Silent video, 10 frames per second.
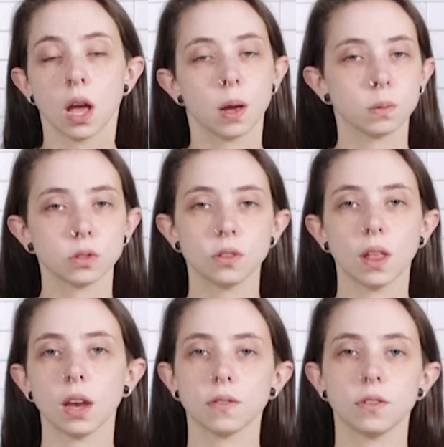and we'll do
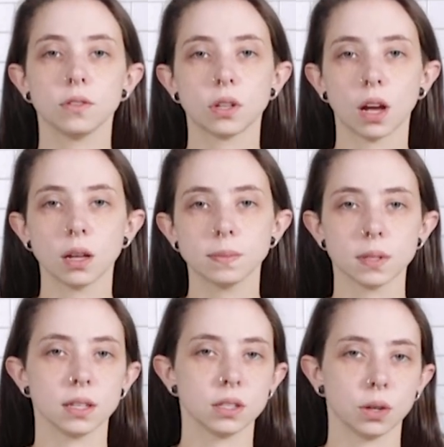that a few
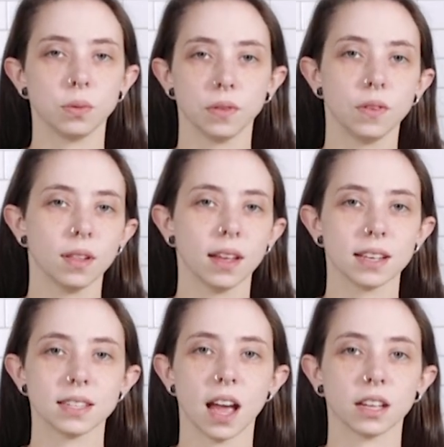times until we feel
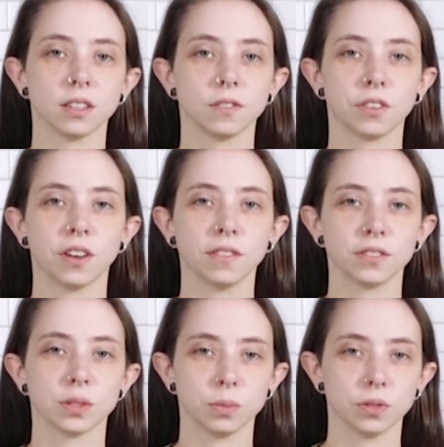like it's active
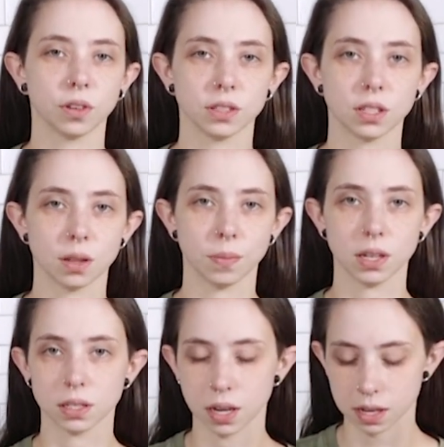enough to move on to the
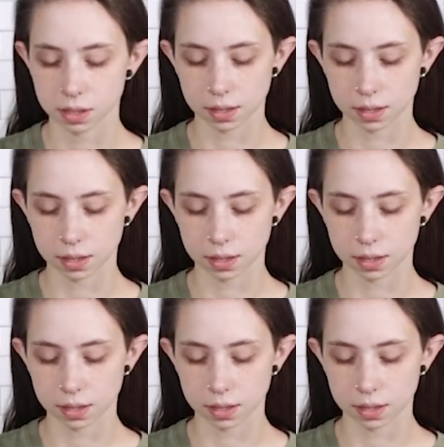maintain